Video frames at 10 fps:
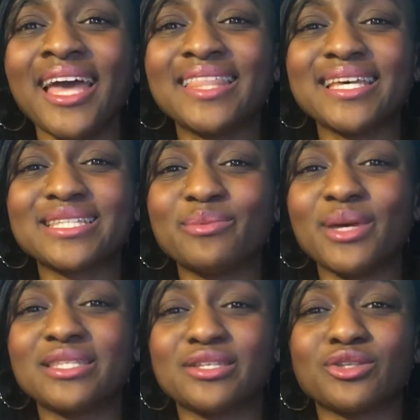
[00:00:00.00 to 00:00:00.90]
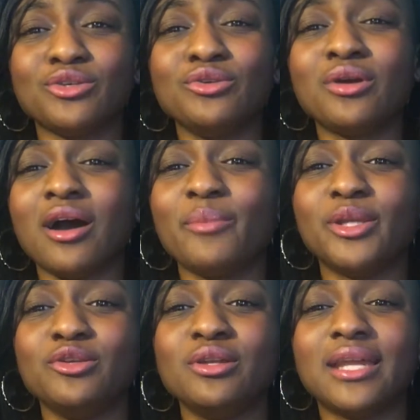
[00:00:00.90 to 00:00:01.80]
And that's amazing. So you come
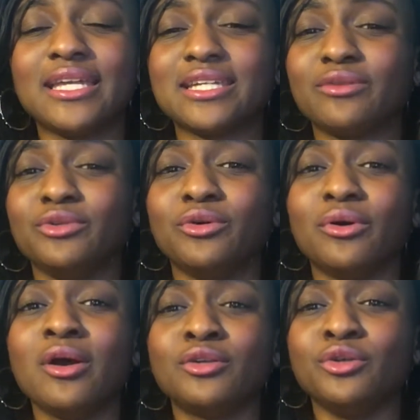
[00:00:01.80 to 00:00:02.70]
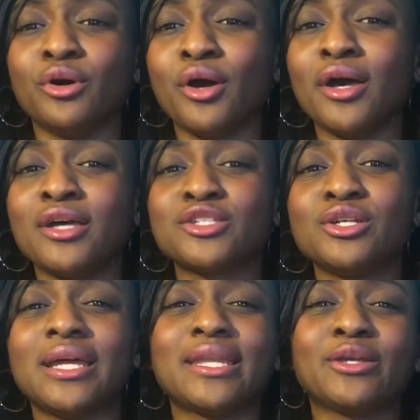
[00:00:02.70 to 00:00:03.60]
and you lay down your hurts,
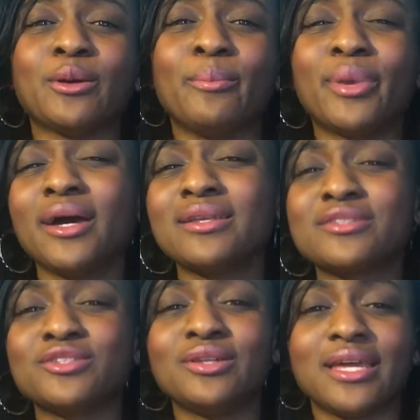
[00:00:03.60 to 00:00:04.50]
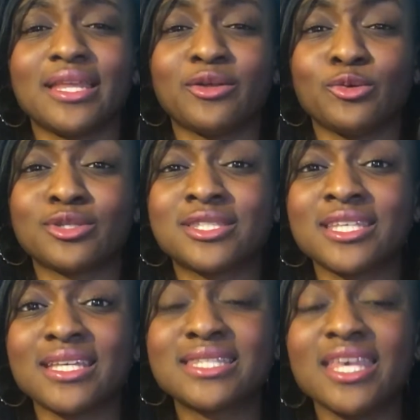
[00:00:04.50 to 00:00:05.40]
you lay down your burdens, you lay down your
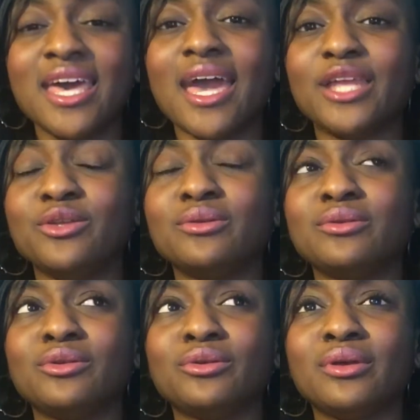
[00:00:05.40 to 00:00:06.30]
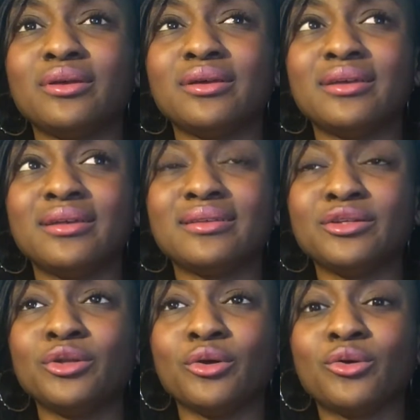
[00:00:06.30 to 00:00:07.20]
sins, and
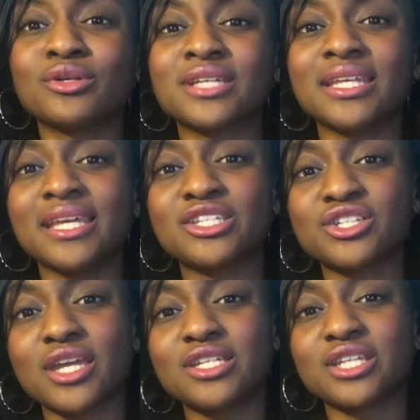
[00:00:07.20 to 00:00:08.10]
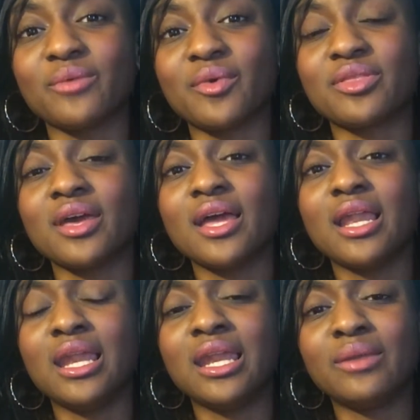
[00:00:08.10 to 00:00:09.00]
you know God can exchange that with
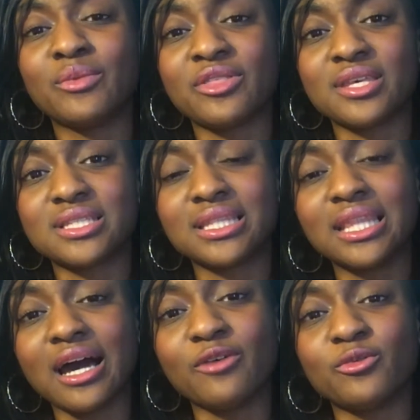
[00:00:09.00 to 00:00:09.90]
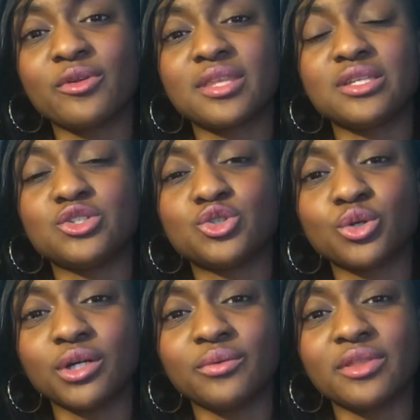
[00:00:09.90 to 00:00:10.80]
his love, with his
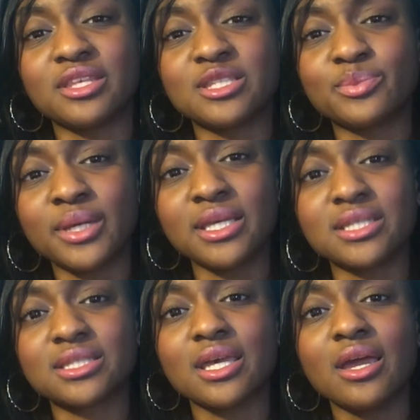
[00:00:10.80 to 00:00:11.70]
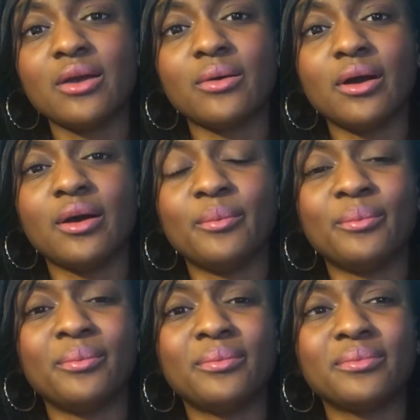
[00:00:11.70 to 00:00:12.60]
joy, with his peace,
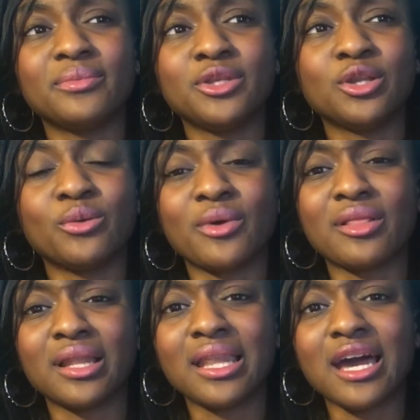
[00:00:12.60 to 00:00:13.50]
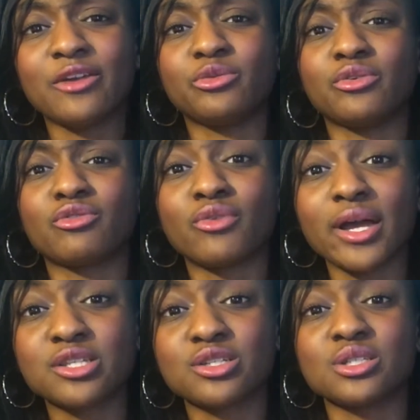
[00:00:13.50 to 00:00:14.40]
you know, with life, with
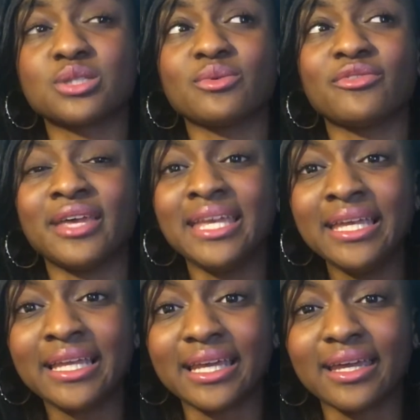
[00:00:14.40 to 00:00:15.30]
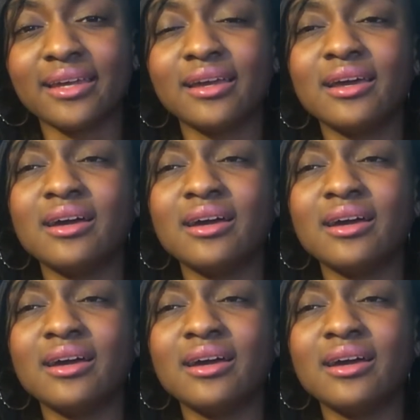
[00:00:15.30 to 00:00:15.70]
righteousness, with healing,